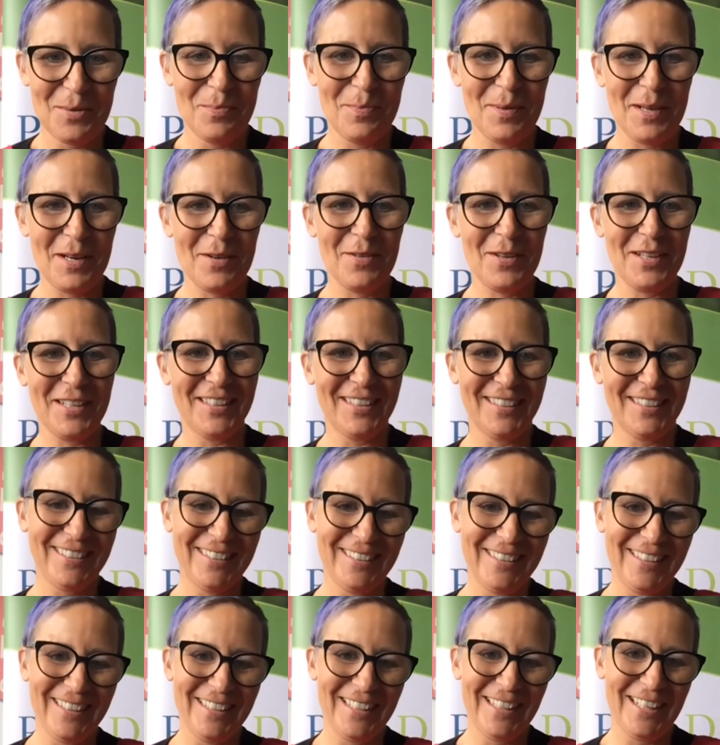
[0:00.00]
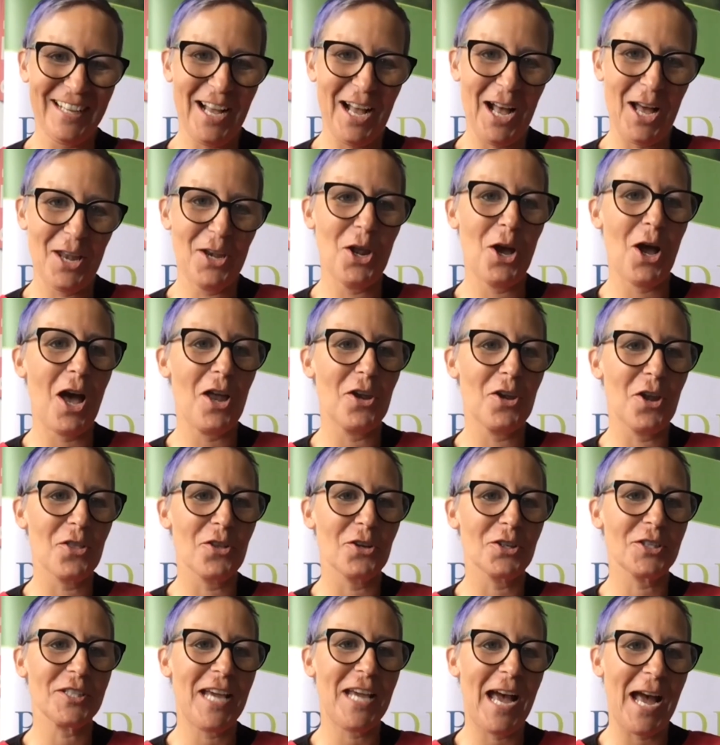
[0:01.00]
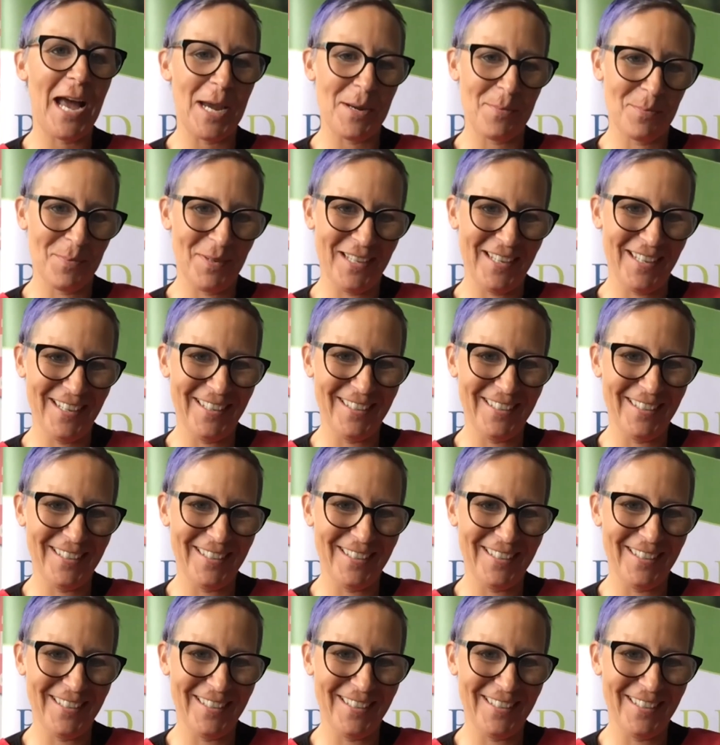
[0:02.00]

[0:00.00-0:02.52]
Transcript: Bit of another time.